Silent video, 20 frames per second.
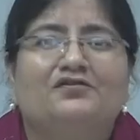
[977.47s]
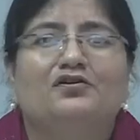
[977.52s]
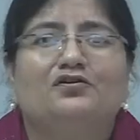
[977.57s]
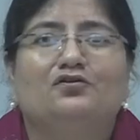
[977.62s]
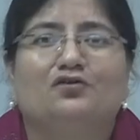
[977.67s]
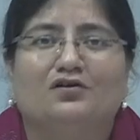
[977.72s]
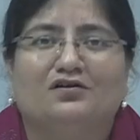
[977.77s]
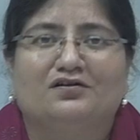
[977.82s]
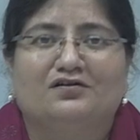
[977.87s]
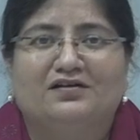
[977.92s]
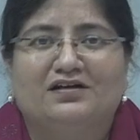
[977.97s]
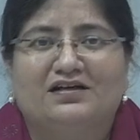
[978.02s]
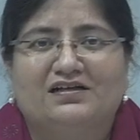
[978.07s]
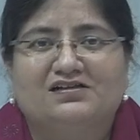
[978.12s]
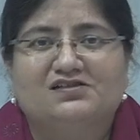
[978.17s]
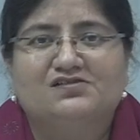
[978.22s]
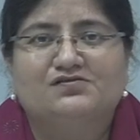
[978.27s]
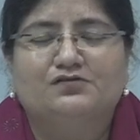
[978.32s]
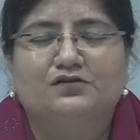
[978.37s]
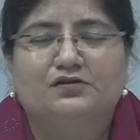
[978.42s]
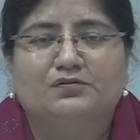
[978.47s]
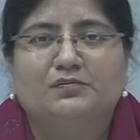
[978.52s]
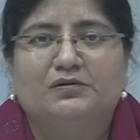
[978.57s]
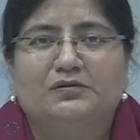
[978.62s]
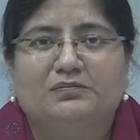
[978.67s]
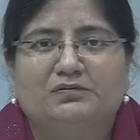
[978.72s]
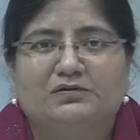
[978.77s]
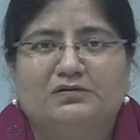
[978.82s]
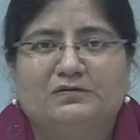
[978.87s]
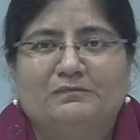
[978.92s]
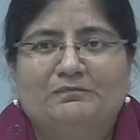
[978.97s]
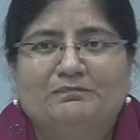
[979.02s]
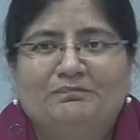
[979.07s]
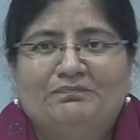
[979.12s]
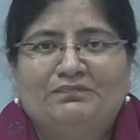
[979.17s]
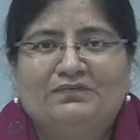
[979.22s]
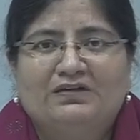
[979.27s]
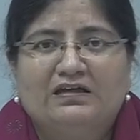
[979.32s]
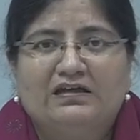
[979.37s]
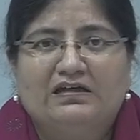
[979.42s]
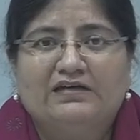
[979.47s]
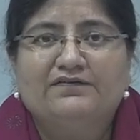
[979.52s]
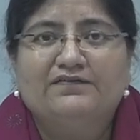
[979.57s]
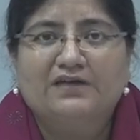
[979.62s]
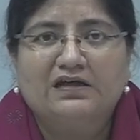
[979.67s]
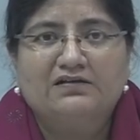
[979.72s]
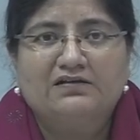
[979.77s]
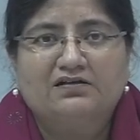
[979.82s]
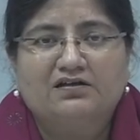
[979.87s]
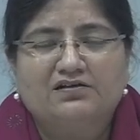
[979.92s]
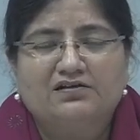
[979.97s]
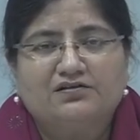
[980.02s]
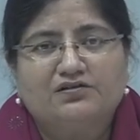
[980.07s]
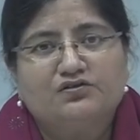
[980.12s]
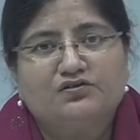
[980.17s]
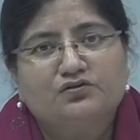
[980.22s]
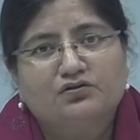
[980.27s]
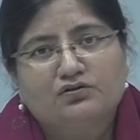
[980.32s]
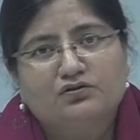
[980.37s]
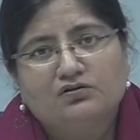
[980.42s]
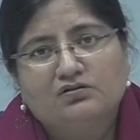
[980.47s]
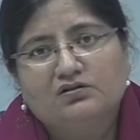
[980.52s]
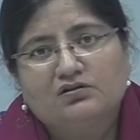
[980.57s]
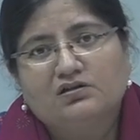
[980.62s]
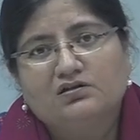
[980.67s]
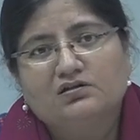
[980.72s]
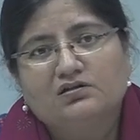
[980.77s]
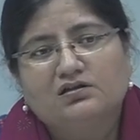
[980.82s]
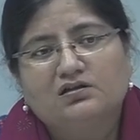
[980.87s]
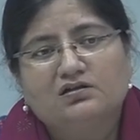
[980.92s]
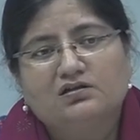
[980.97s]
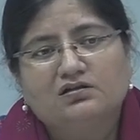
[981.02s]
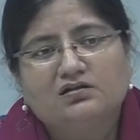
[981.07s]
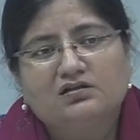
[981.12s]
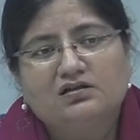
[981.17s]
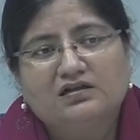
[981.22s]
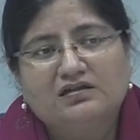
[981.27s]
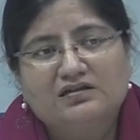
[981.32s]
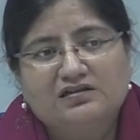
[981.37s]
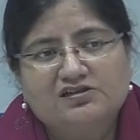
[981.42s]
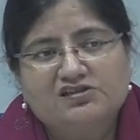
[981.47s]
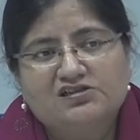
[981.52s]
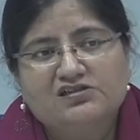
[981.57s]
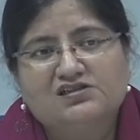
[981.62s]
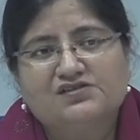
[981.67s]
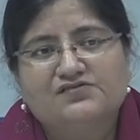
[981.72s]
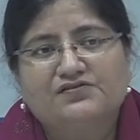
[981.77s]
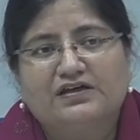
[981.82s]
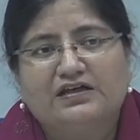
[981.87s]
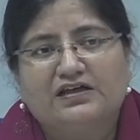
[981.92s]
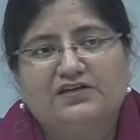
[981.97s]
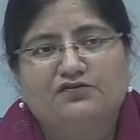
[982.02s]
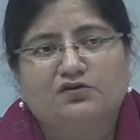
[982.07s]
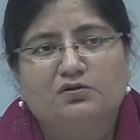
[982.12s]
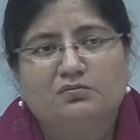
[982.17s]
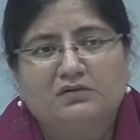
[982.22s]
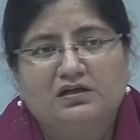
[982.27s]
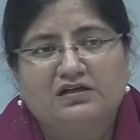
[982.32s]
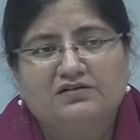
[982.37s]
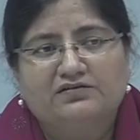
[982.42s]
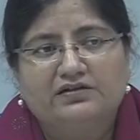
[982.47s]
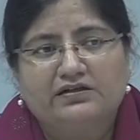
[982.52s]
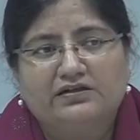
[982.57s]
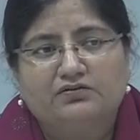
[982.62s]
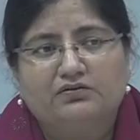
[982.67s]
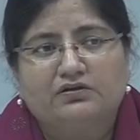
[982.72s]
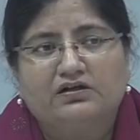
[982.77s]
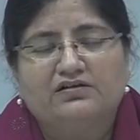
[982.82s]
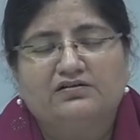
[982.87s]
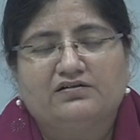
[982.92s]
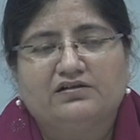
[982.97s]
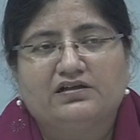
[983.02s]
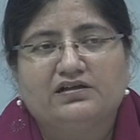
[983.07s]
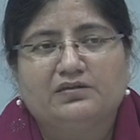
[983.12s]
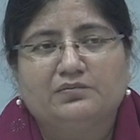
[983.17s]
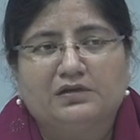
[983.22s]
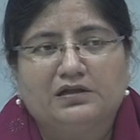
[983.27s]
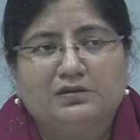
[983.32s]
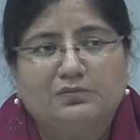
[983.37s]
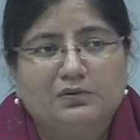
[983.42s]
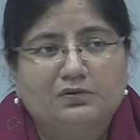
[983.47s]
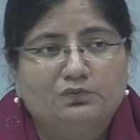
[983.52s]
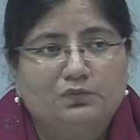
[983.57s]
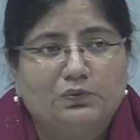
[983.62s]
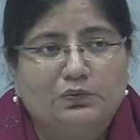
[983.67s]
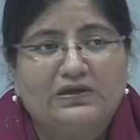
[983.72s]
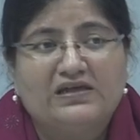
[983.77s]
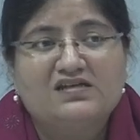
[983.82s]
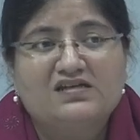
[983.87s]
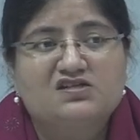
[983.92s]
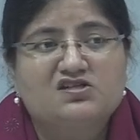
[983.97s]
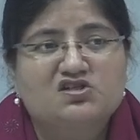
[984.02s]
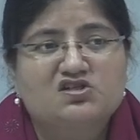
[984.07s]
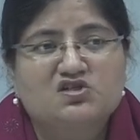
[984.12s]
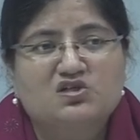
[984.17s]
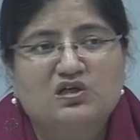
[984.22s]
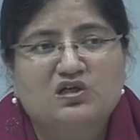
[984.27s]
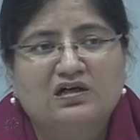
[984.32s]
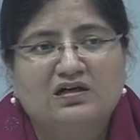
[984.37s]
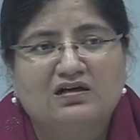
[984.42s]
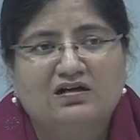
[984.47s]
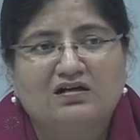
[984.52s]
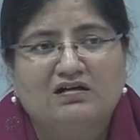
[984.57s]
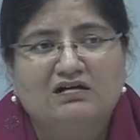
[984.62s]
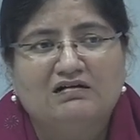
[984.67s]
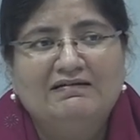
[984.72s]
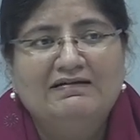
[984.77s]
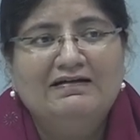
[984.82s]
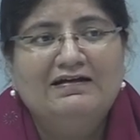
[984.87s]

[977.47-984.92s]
the contracts for people in that country? So the conditions vary from country to country. The minimum wage that